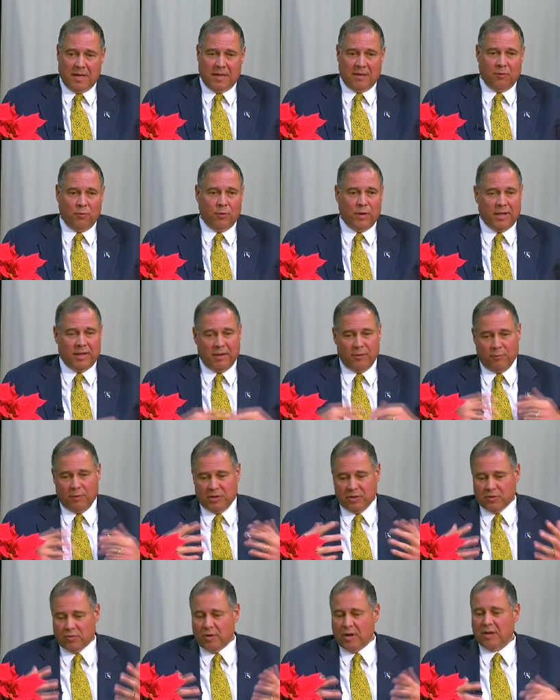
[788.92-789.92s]
and the way they
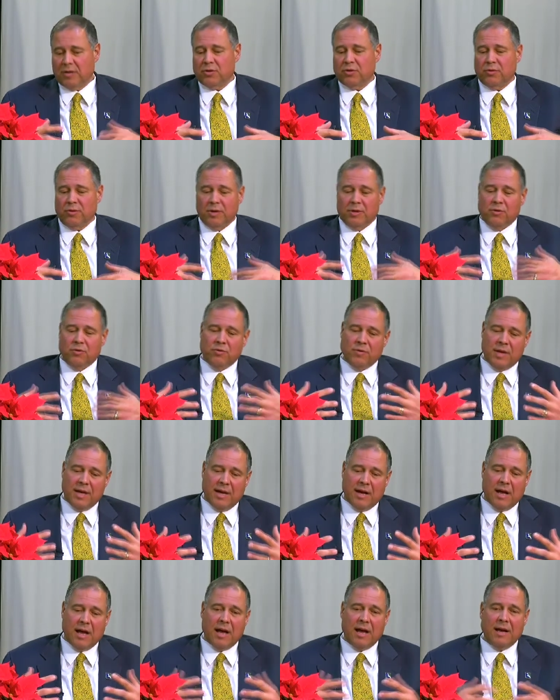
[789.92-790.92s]
restructure and who mm -hmm. they
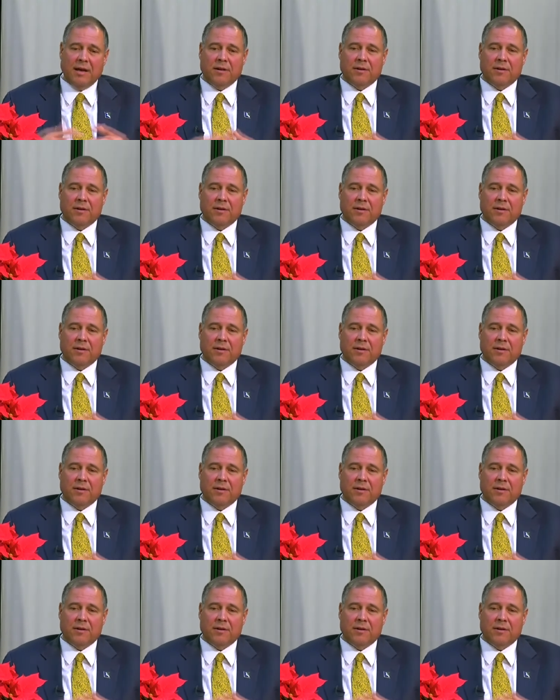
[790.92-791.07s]
mm-hmm.